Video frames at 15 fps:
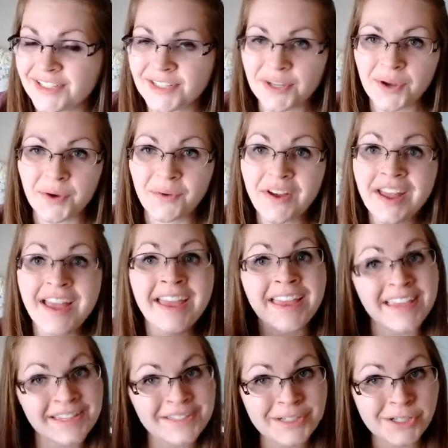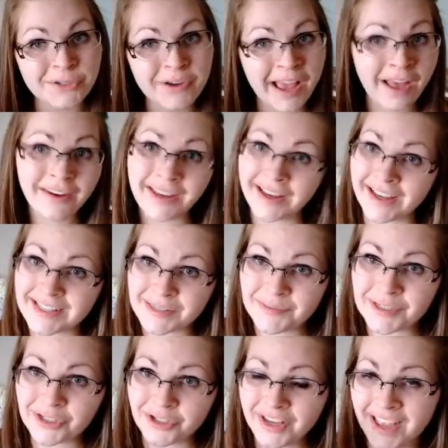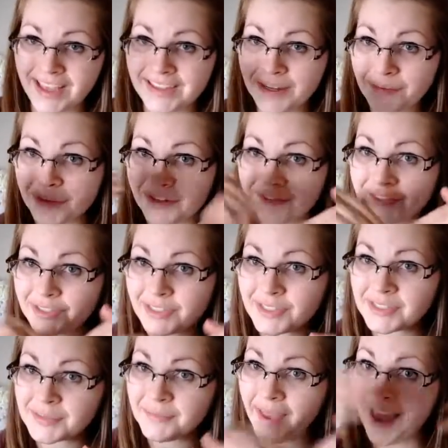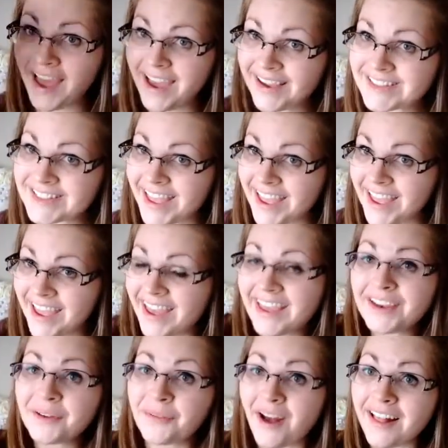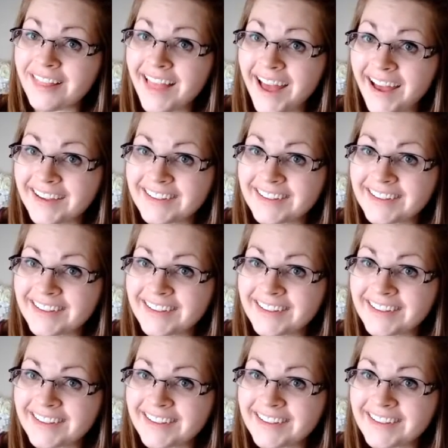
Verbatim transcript: So Easter's around, I got some Easter candy, I'm going to fill those bags, and voila!